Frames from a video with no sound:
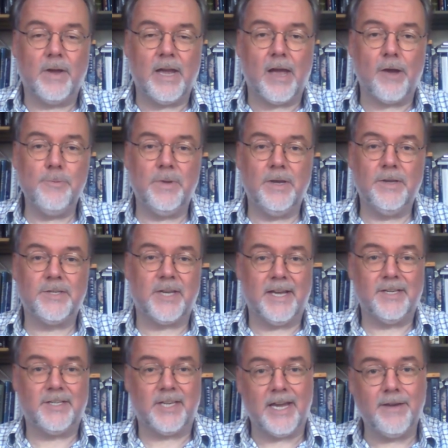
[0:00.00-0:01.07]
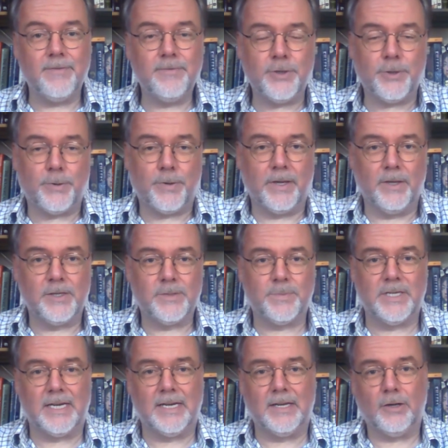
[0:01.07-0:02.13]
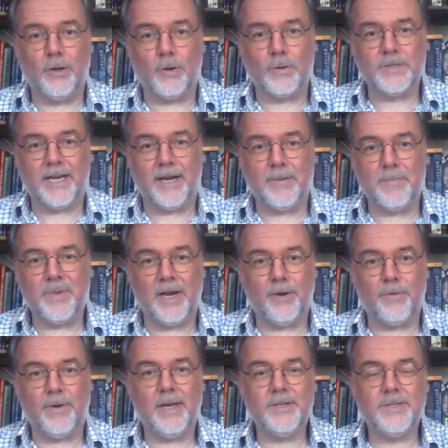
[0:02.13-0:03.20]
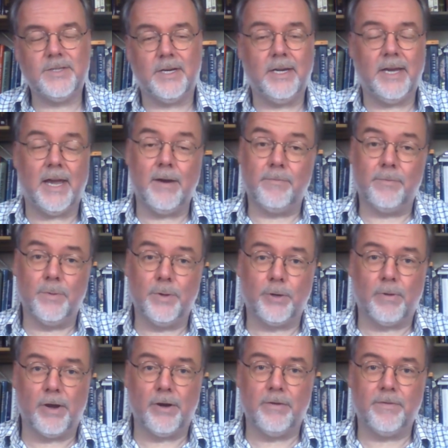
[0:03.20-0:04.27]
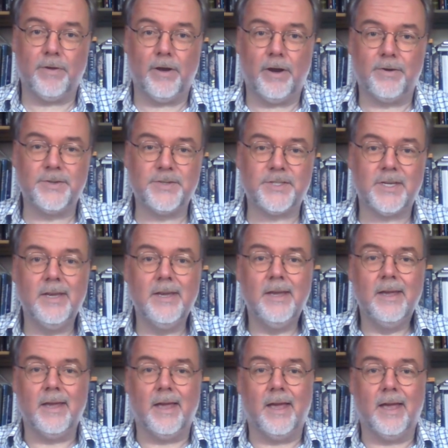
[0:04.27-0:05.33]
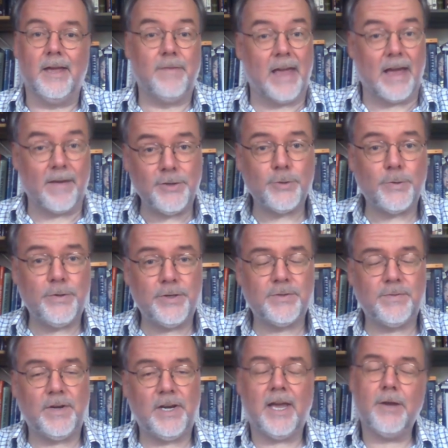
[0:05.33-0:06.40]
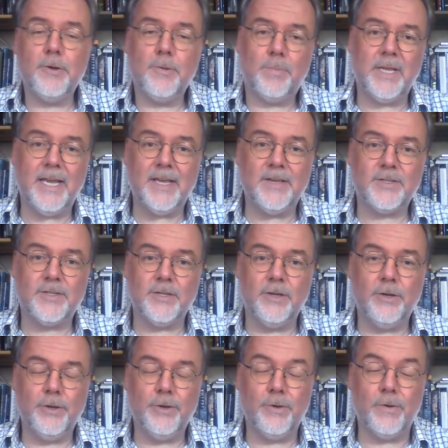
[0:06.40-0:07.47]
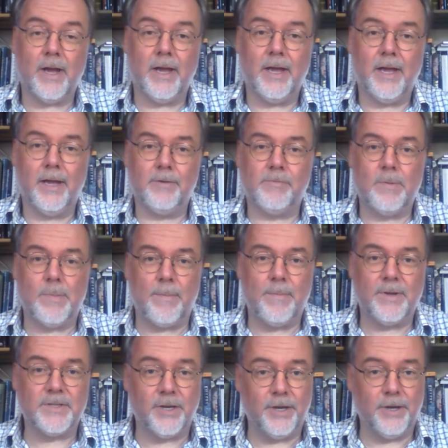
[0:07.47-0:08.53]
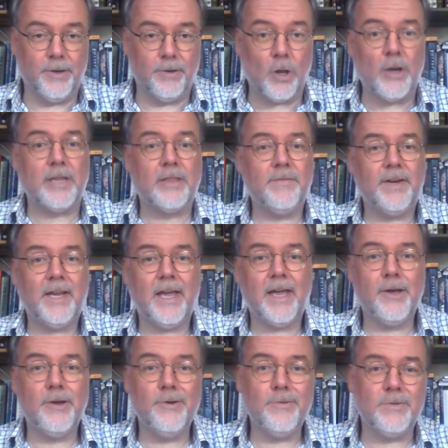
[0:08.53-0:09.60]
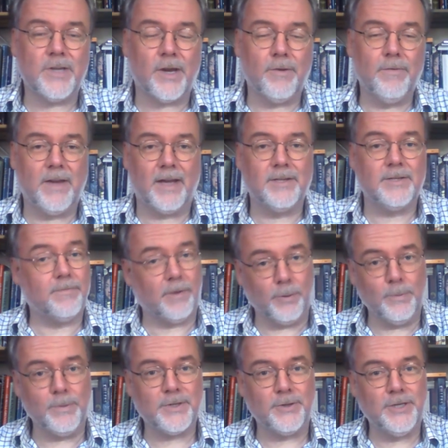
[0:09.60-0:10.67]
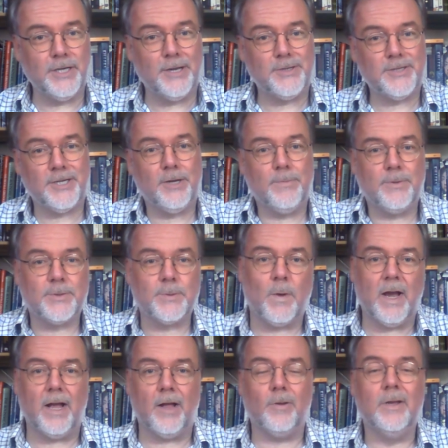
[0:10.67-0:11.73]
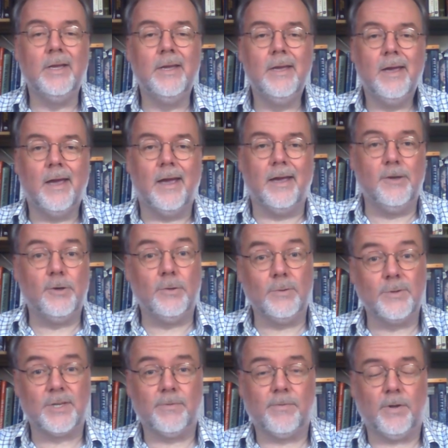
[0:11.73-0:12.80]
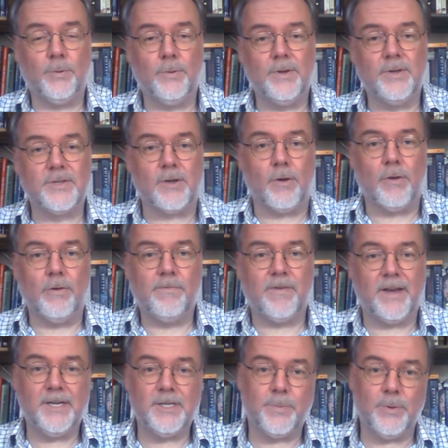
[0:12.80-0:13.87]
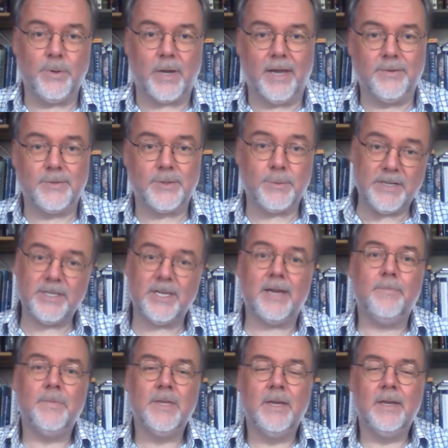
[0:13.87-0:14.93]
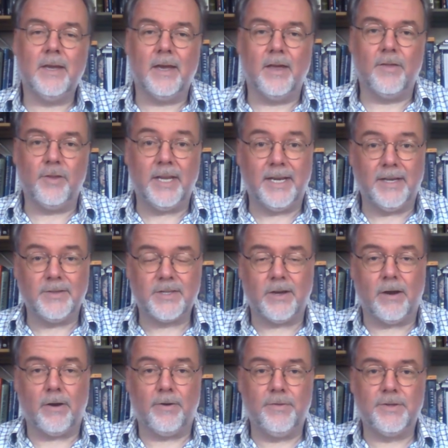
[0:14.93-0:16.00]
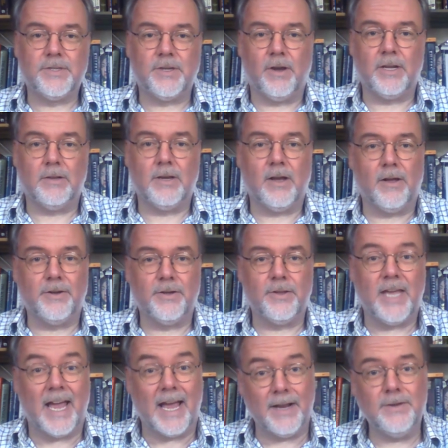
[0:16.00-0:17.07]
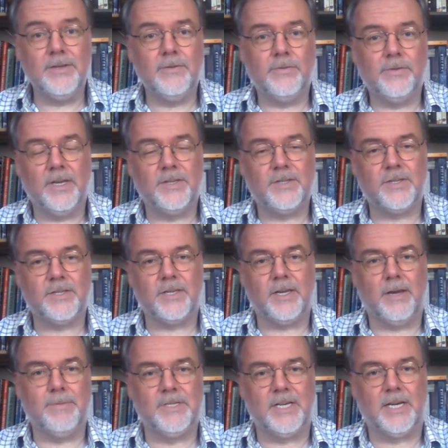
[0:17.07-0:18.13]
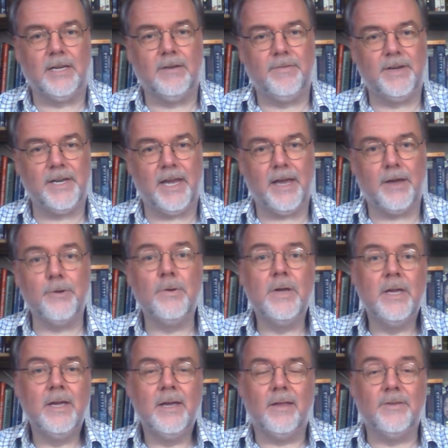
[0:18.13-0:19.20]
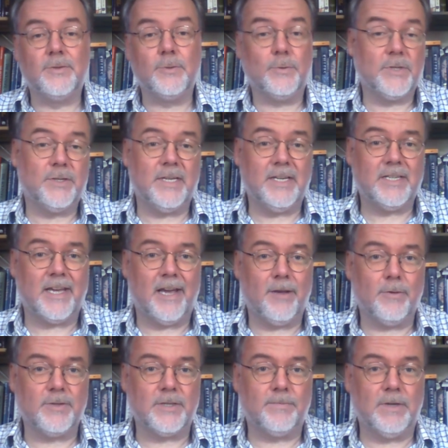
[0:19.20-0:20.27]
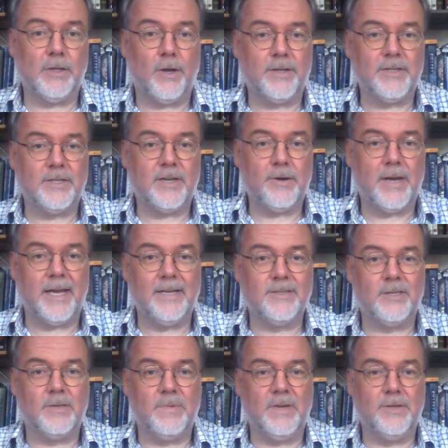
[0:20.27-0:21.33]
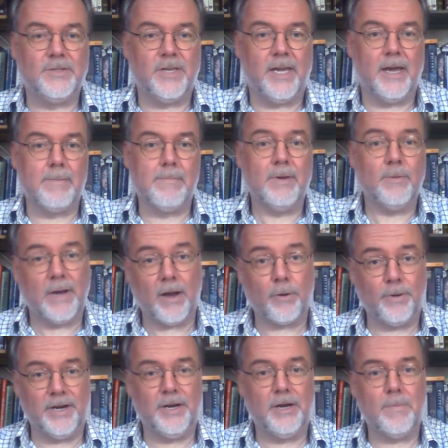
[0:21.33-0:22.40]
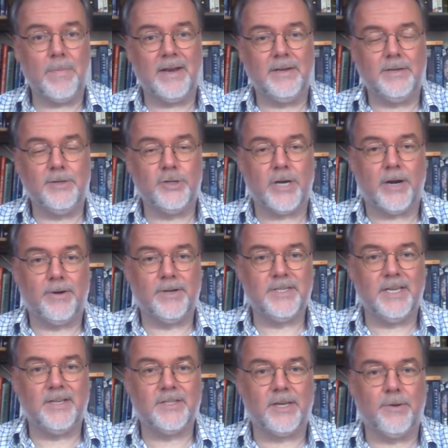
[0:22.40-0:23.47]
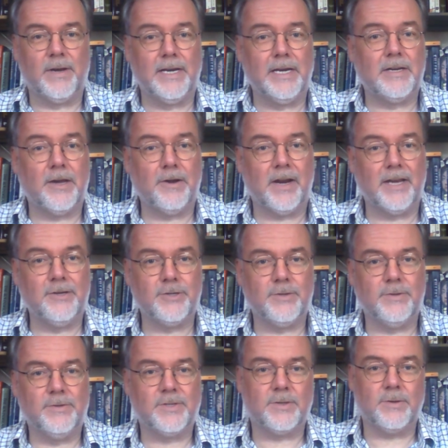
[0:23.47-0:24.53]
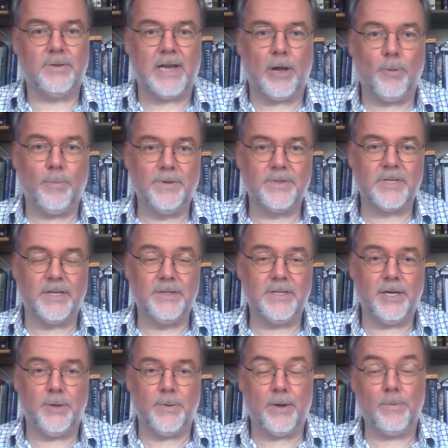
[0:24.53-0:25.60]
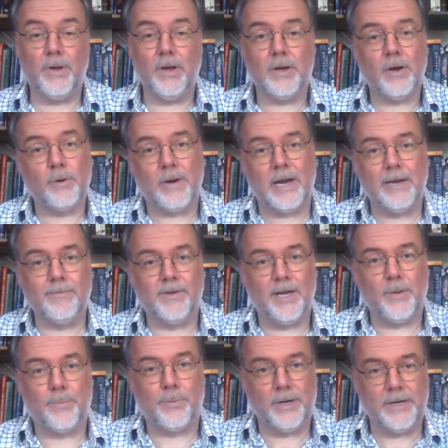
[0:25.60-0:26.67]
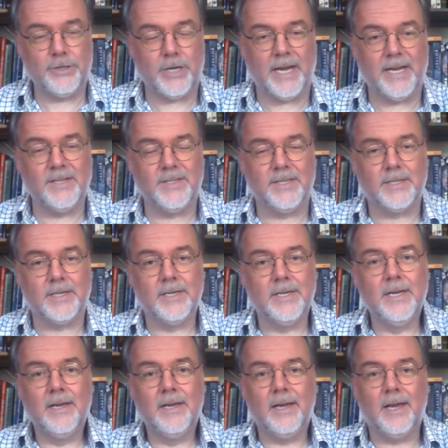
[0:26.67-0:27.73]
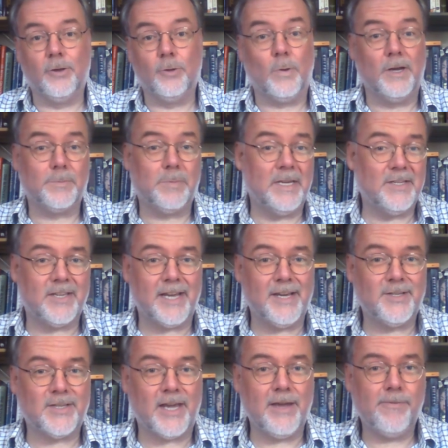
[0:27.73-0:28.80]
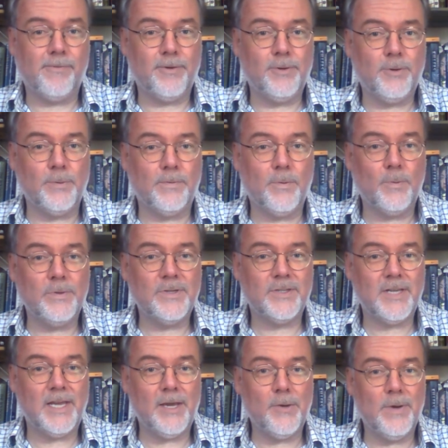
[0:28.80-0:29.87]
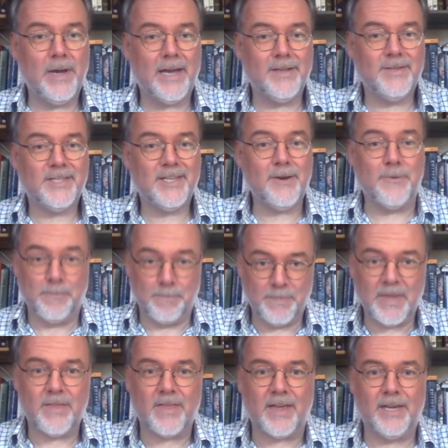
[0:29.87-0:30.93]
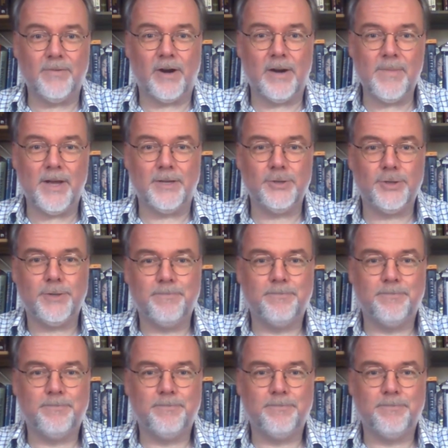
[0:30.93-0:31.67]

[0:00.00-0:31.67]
I hope you stay safe during this particular lockdown period and again from the coronavirus. Uh, if you have enjoyed this video, please do uh, remember to like the video don't forget to follow us on YouTube as well. Uh, you can also follow us on Facebook and Twitter. Uh, the links are in the title card at the end of this uh, particular video. There's also details if you'd like to donate to the museum. We are an independent charity, so any donations that help us continue our work are gratefully appreciated. Otherwise, please stay safe and look forward to seeing you again soon. Thank you very much.